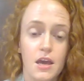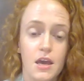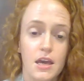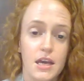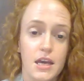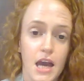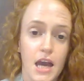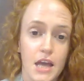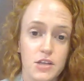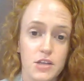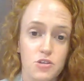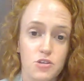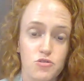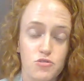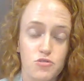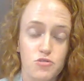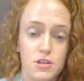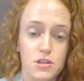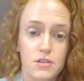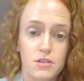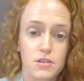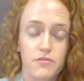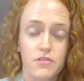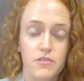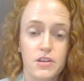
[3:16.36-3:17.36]
guided
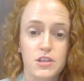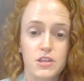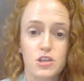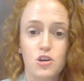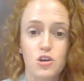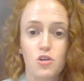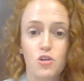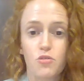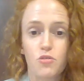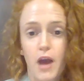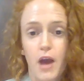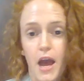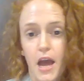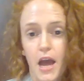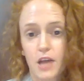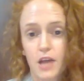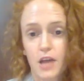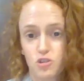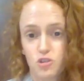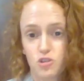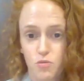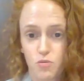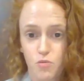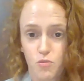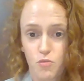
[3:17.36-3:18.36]
reading video and
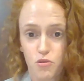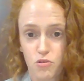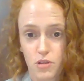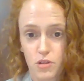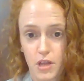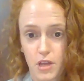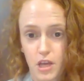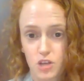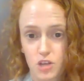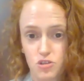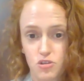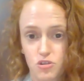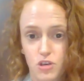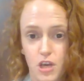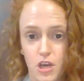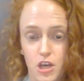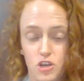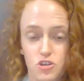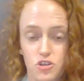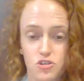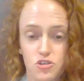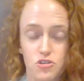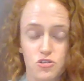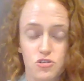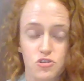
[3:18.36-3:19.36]
your moral
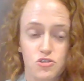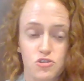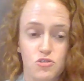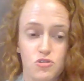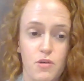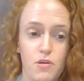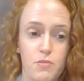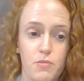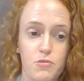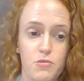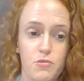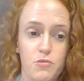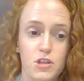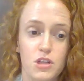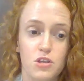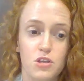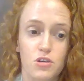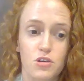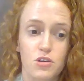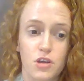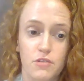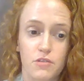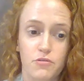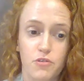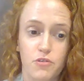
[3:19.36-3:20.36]
education. So I'm really
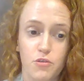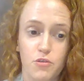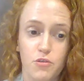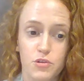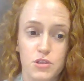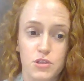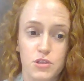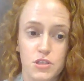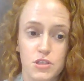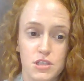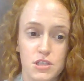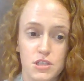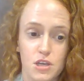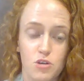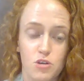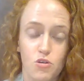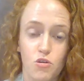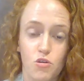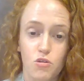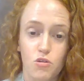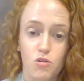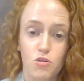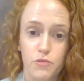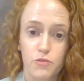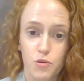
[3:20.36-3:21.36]
looking forward to seeing
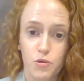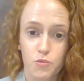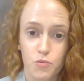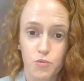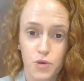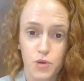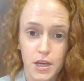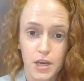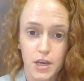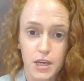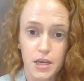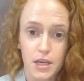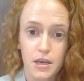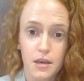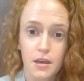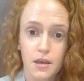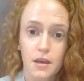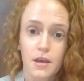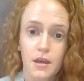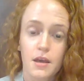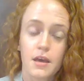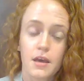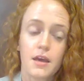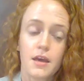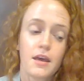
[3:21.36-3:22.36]
all of your work.
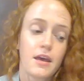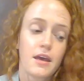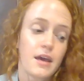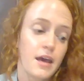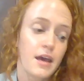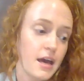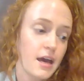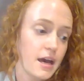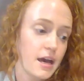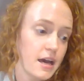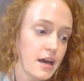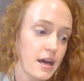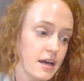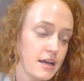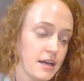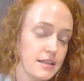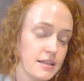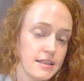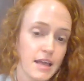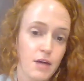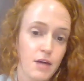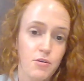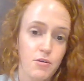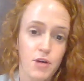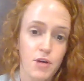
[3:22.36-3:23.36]

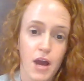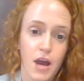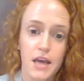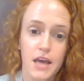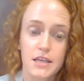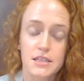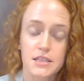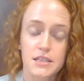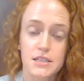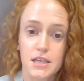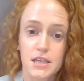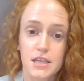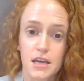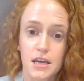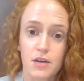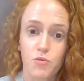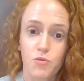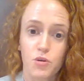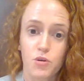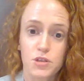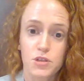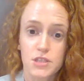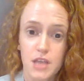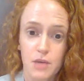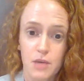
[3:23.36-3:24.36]
Now guys,
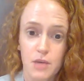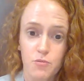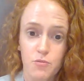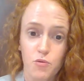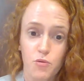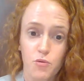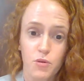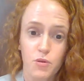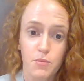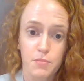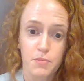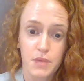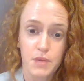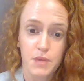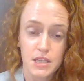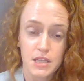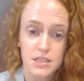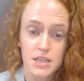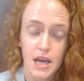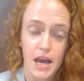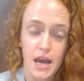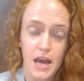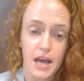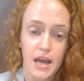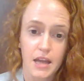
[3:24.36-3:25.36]
what time we will meet
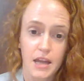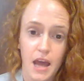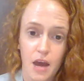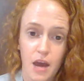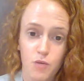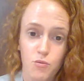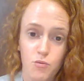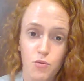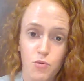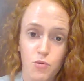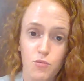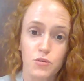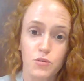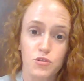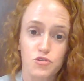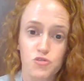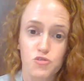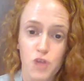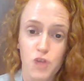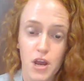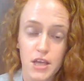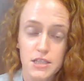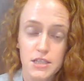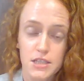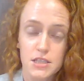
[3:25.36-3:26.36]
and how we will
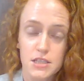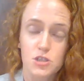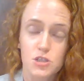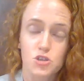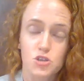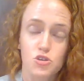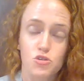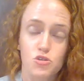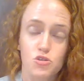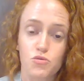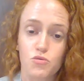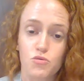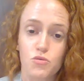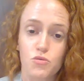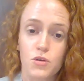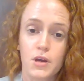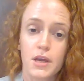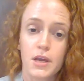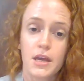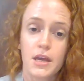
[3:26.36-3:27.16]
dress. So